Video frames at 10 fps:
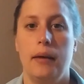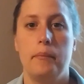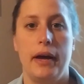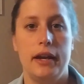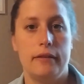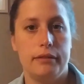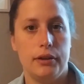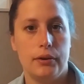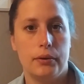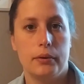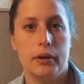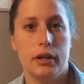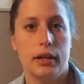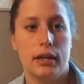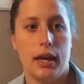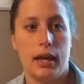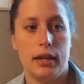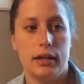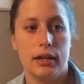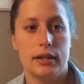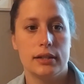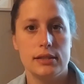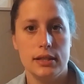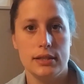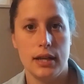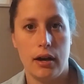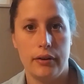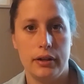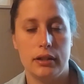But if you can sit down